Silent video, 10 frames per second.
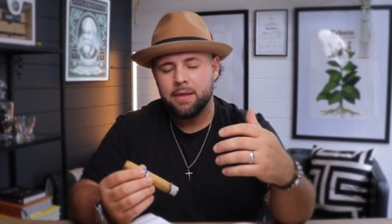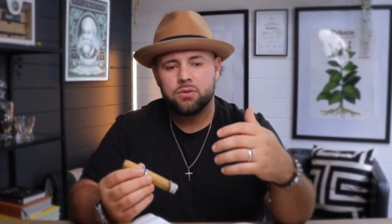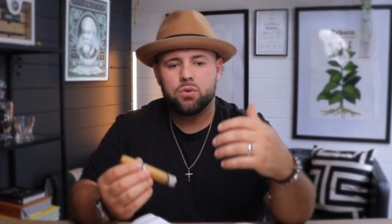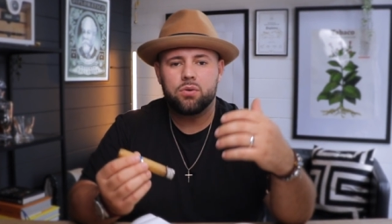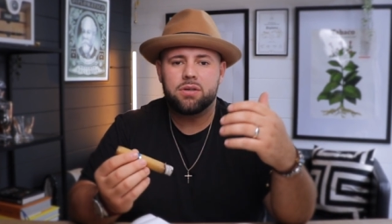
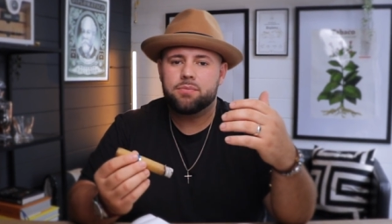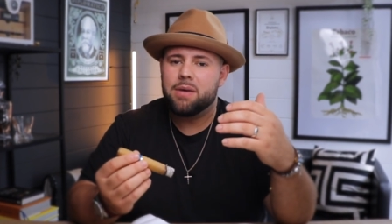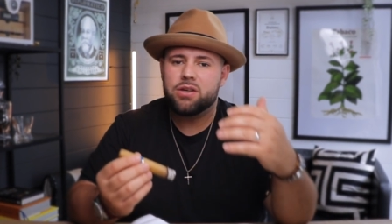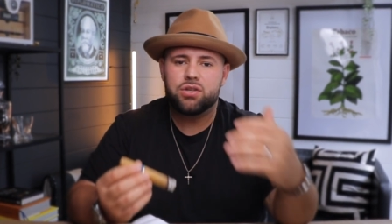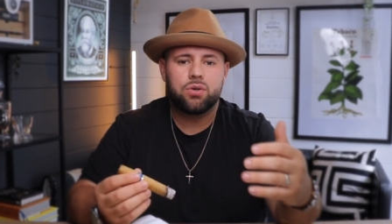So just
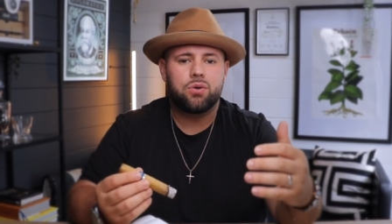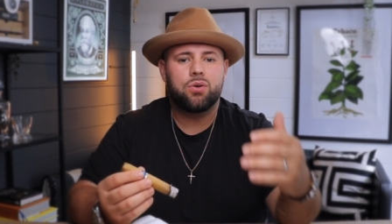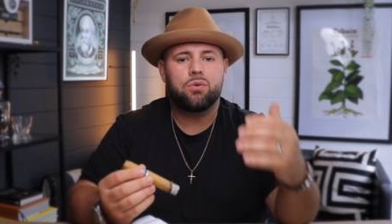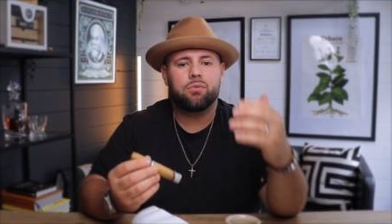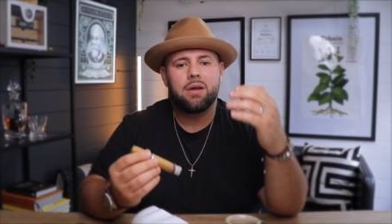make sure
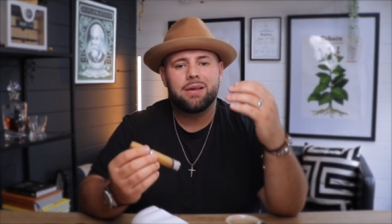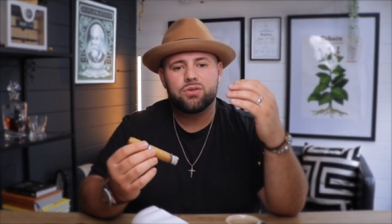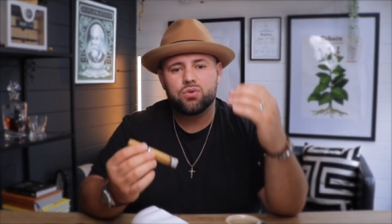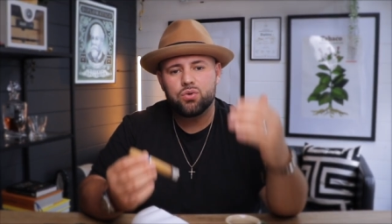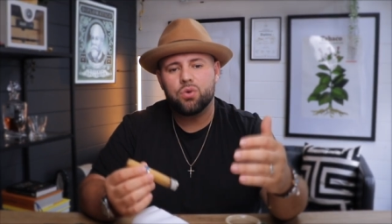you
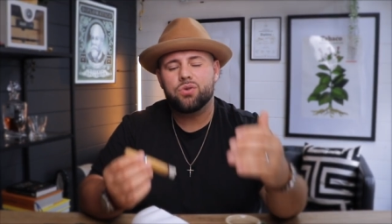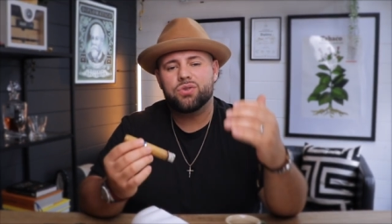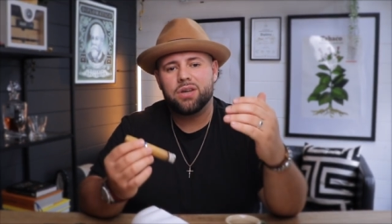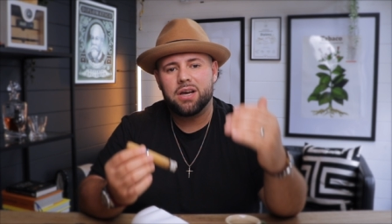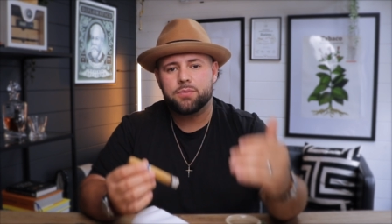store your
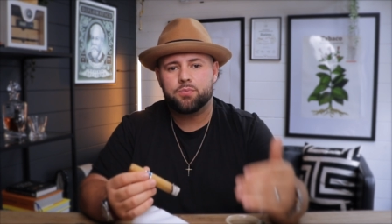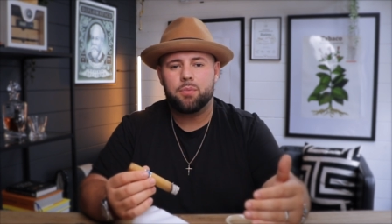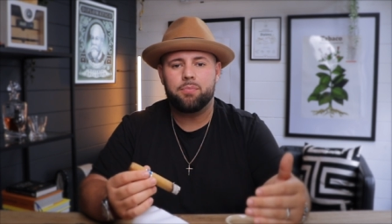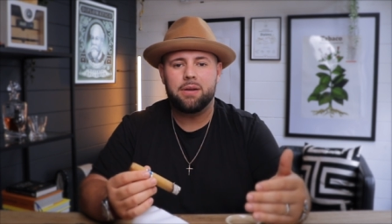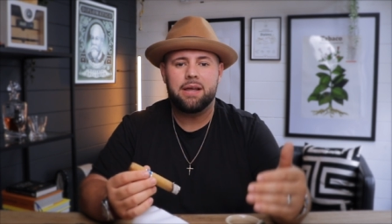cigars
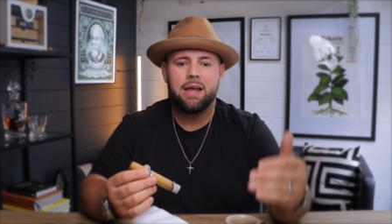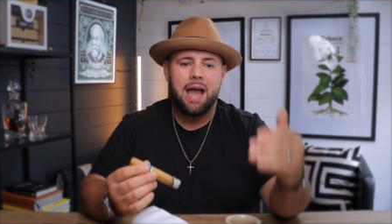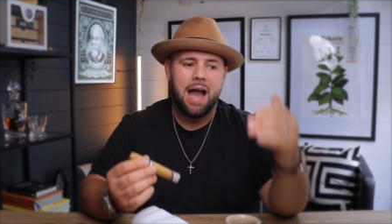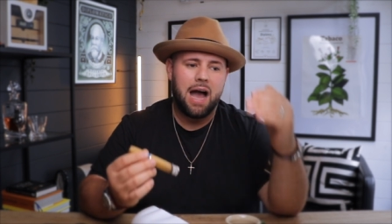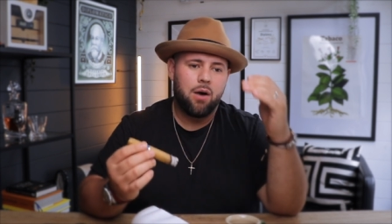properly.
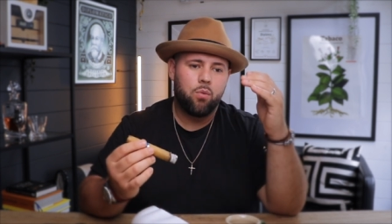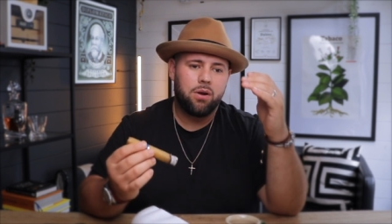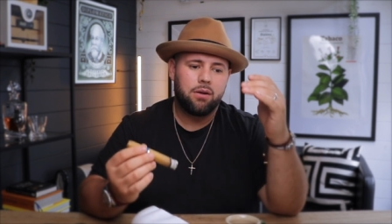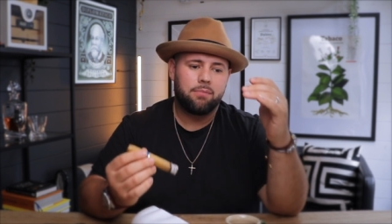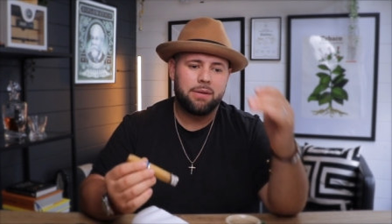I
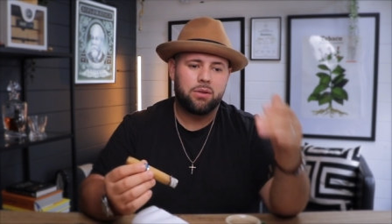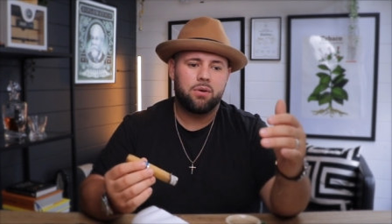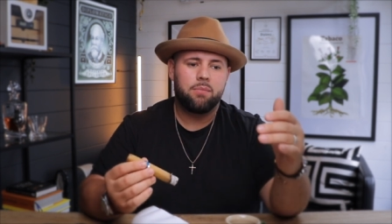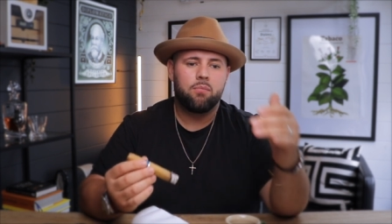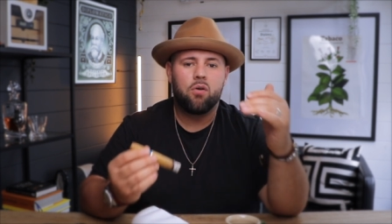will be
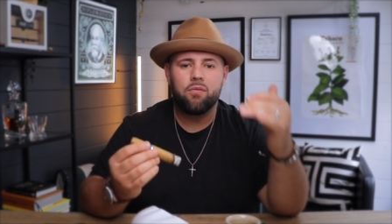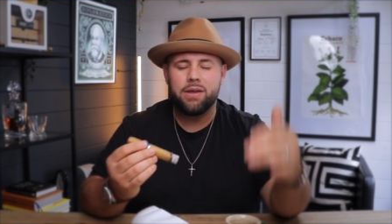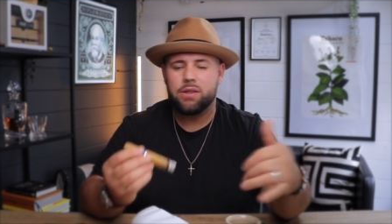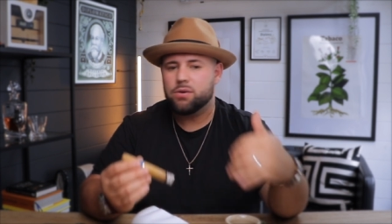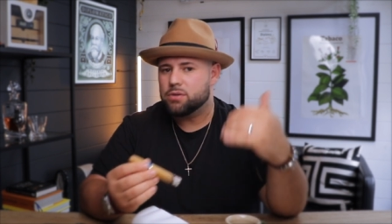doing more
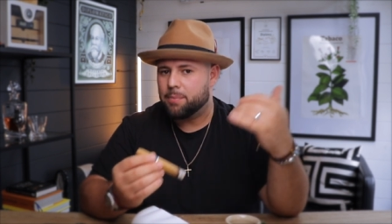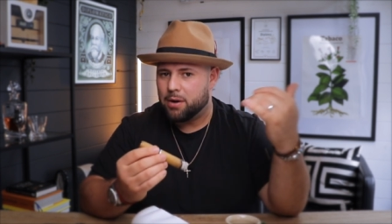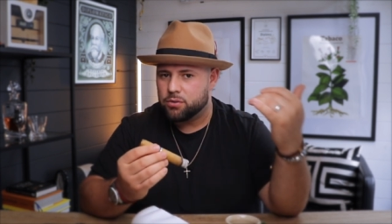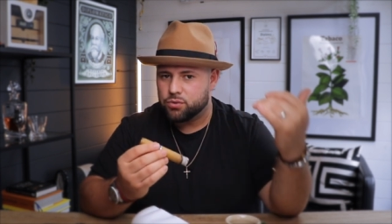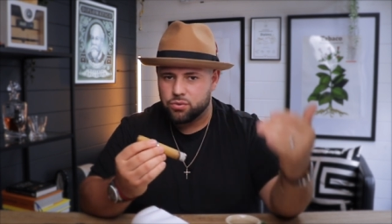videos
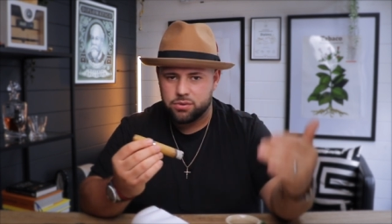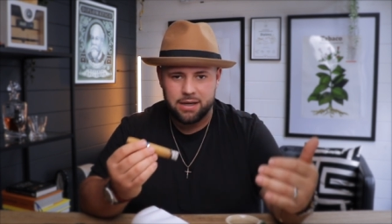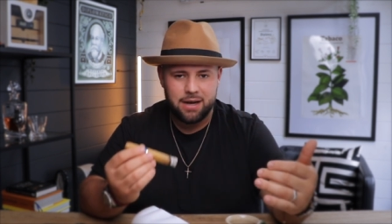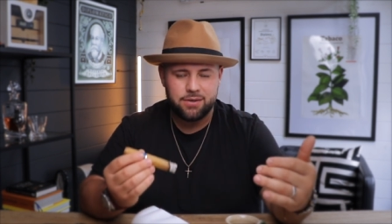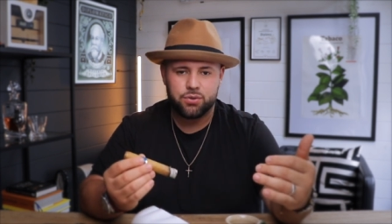about
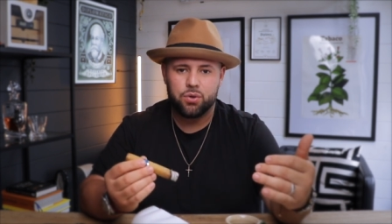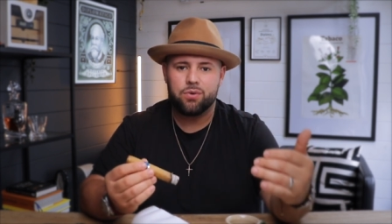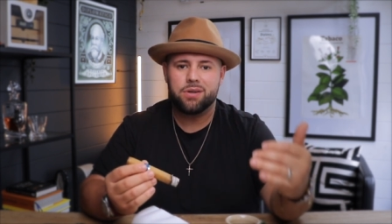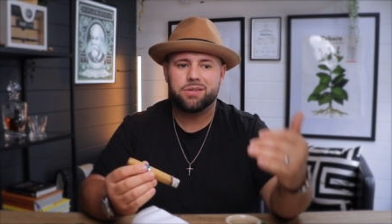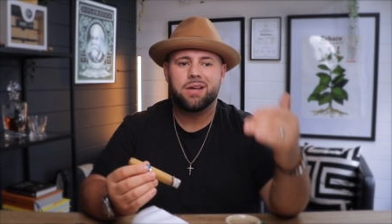cigar
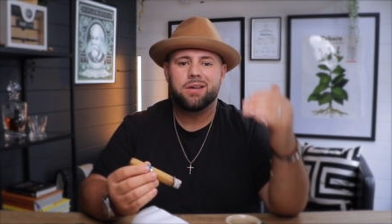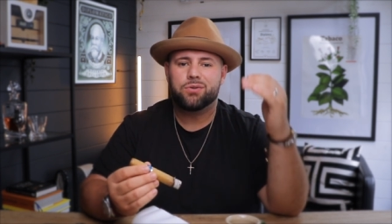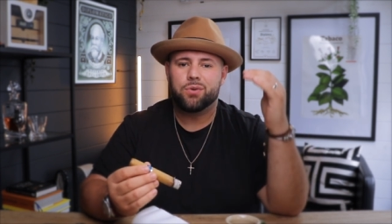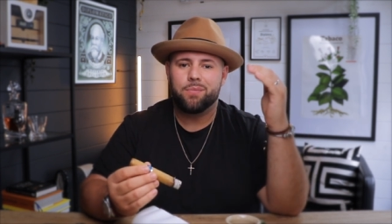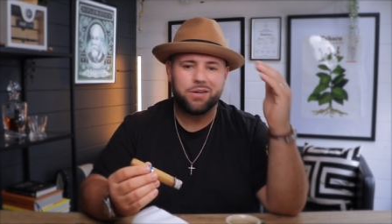storage.
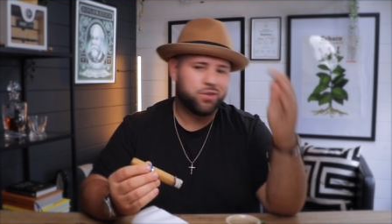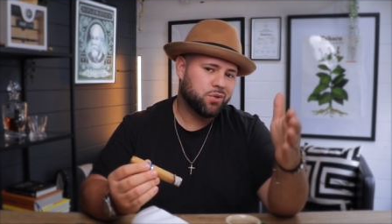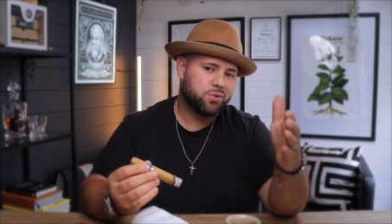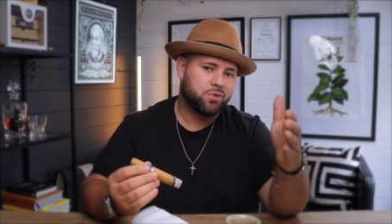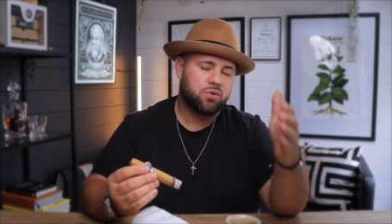So make sure
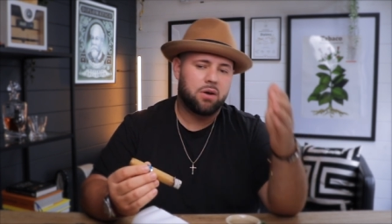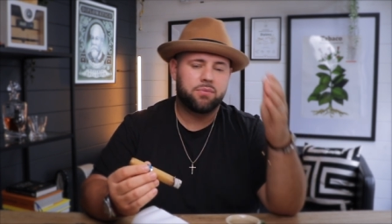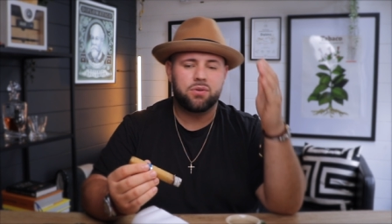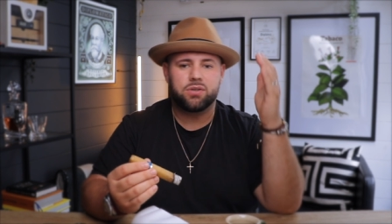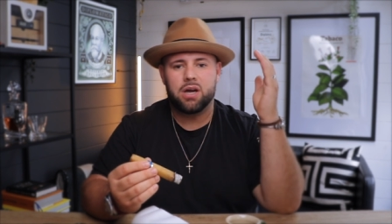you subscribe
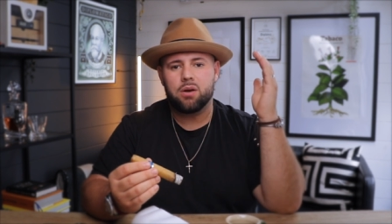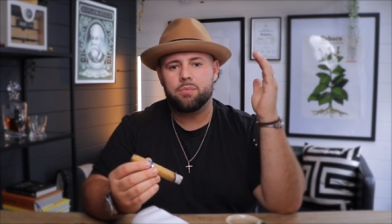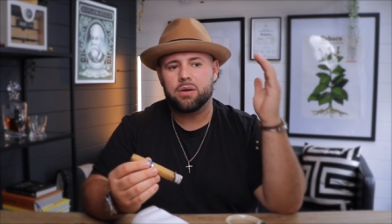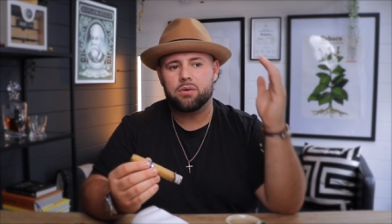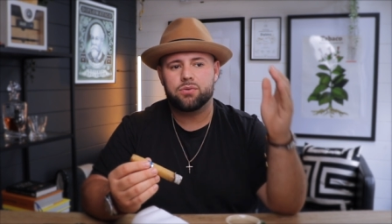to the channel
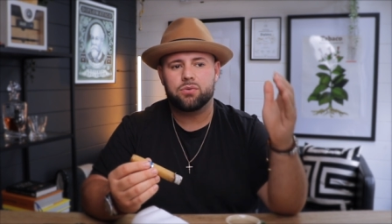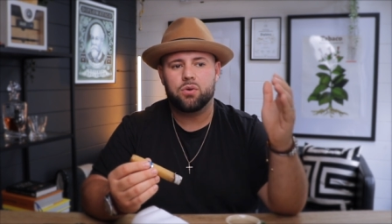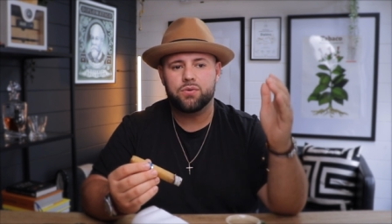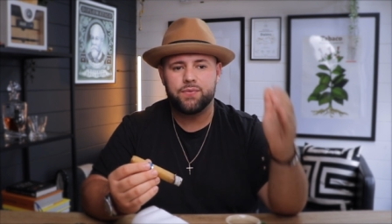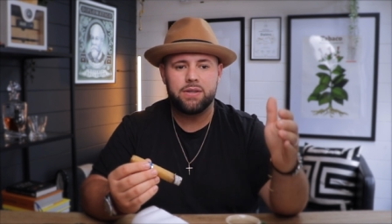because
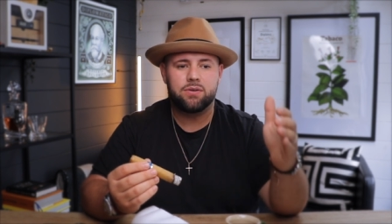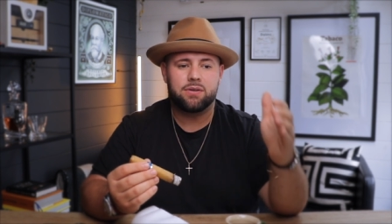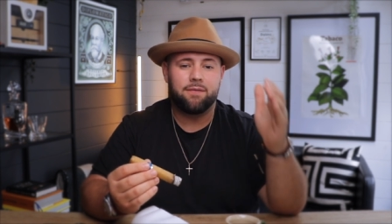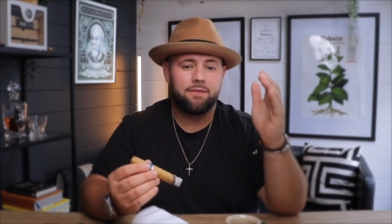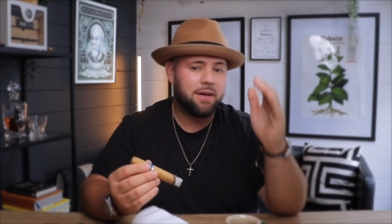those videos
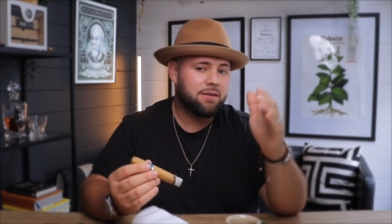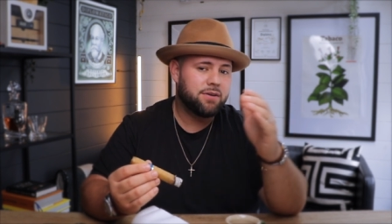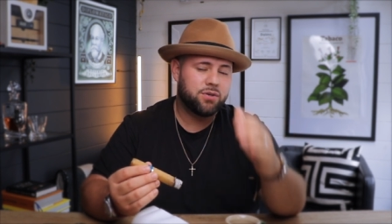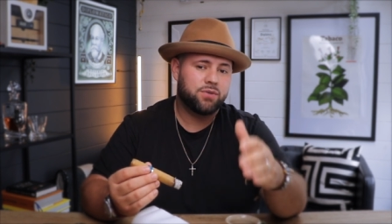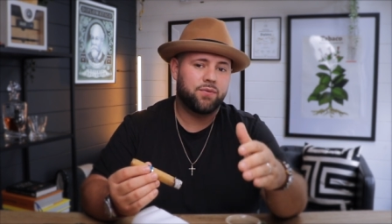are very
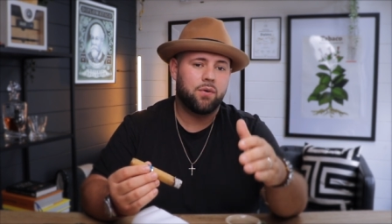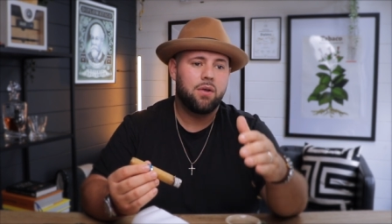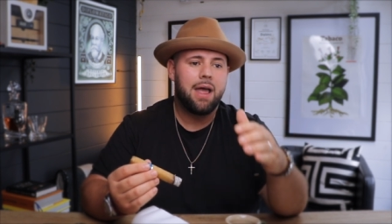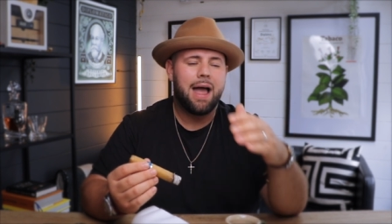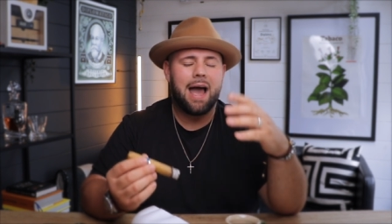useful
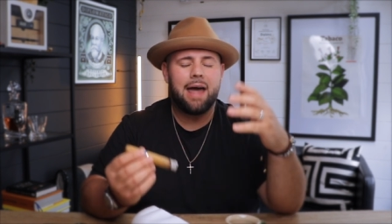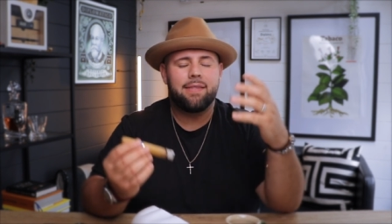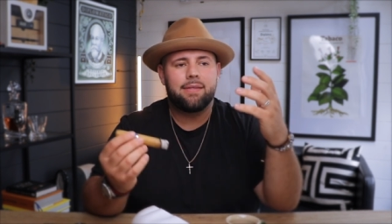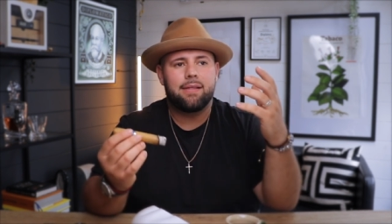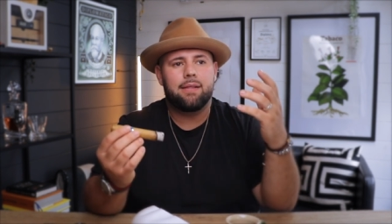and